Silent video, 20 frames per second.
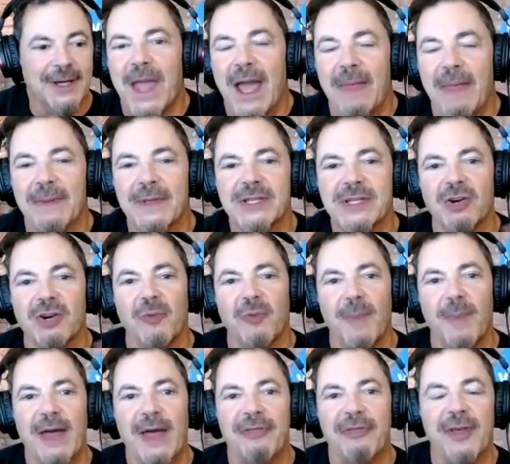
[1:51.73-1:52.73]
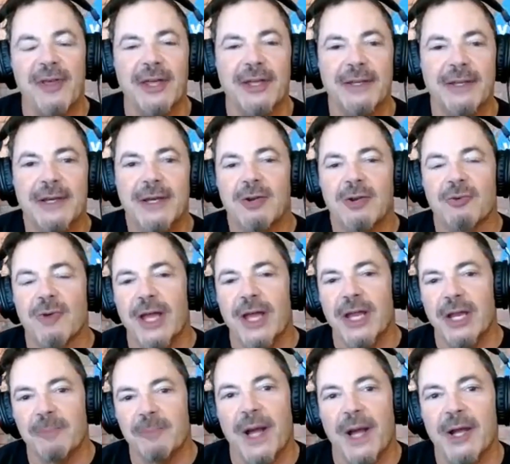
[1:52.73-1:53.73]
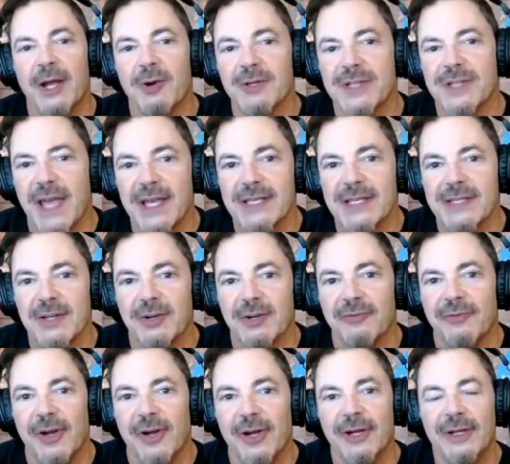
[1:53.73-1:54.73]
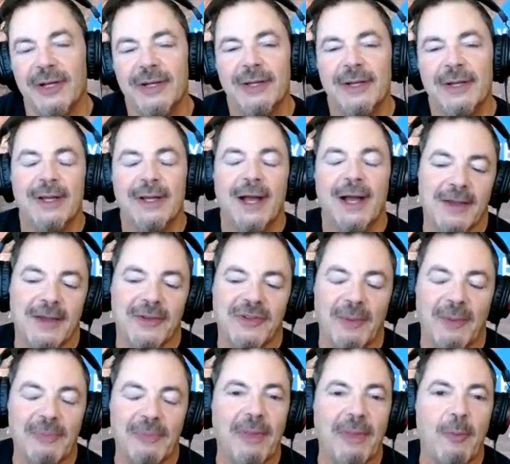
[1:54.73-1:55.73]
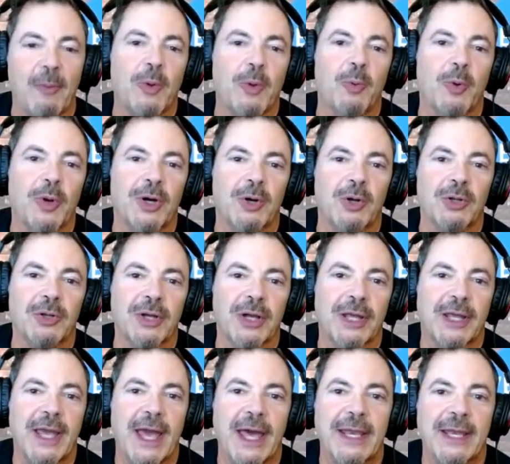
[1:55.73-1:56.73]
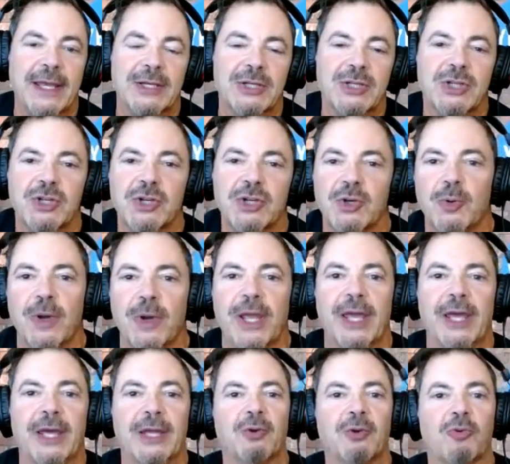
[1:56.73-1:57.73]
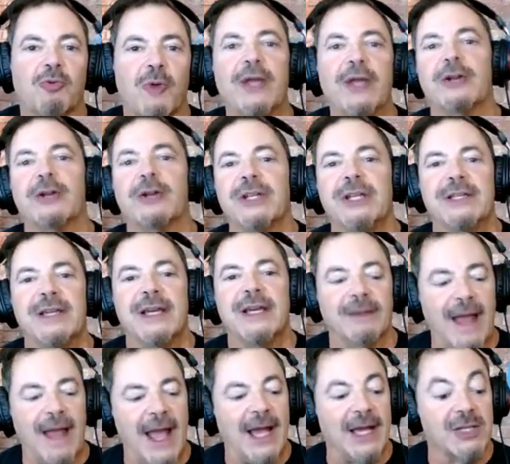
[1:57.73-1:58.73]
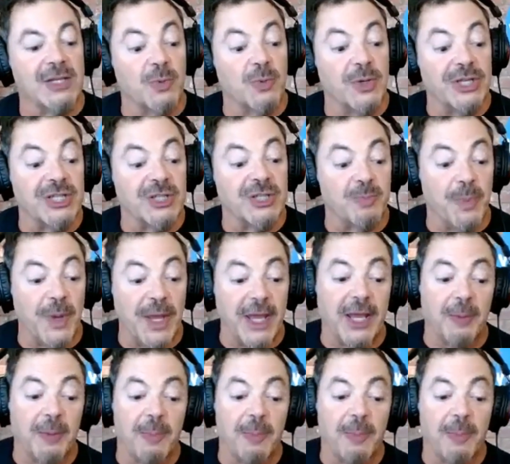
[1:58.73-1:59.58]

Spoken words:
And the Silva Method, created by Jose Silva, is something that we will get into in greater detail as we speak.